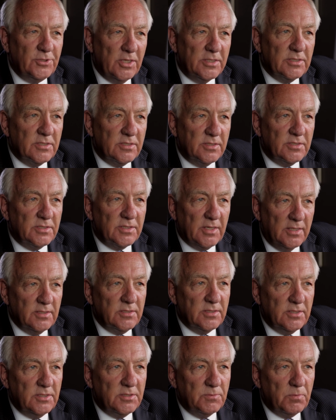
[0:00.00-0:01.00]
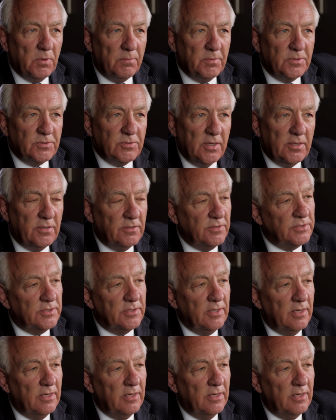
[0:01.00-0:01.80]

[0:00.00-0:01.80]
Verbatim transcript: justice against these perpetrators.